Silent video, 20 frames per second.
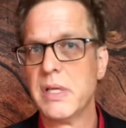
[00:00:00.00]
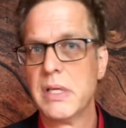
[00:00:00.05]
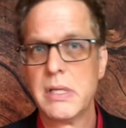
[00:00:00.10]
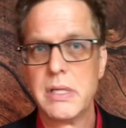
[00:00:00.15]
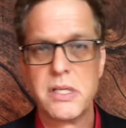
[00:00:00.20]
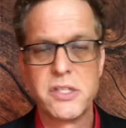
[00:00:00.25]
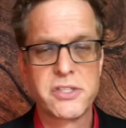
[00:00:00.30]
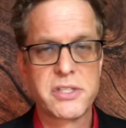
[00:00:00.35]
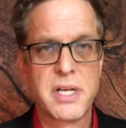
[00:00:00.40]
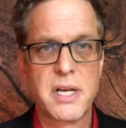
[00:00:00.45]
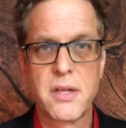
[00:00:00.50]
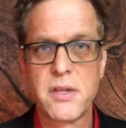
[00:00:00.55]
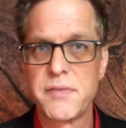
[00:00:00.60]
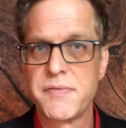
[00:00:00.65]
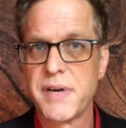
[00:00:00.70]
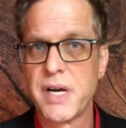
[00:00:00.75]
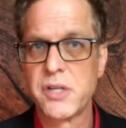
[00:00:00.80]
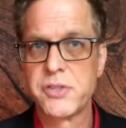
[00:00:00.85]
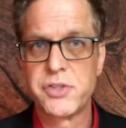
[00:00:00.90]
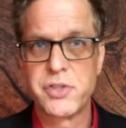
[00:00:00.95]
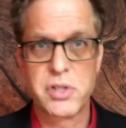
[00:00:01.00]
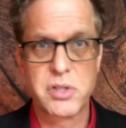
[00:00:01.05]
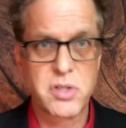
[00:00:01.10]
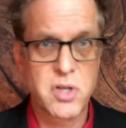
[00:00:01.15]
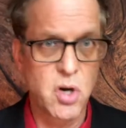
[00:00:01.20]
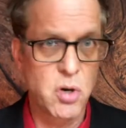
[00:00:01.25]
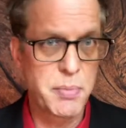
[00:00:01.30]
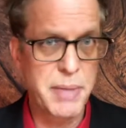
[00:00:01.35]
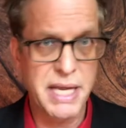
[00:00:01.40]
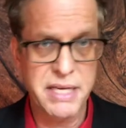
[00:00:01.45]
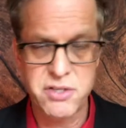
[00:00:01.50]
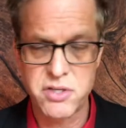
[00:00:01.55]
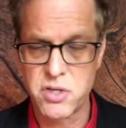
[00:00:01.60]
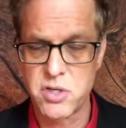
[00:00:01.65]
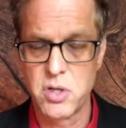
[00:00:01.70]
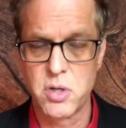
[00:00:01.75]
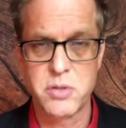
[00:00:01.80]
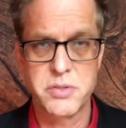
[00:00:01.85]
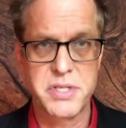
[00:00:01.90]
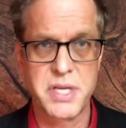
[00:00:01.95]
here's another voucher, go back to your
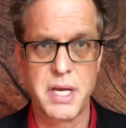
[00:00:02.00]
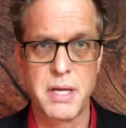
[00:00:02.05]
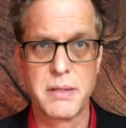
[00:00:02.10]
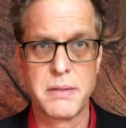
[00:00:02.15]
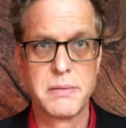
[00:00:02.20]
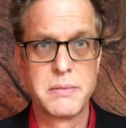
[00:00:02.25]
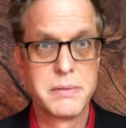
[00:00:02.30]
hotel."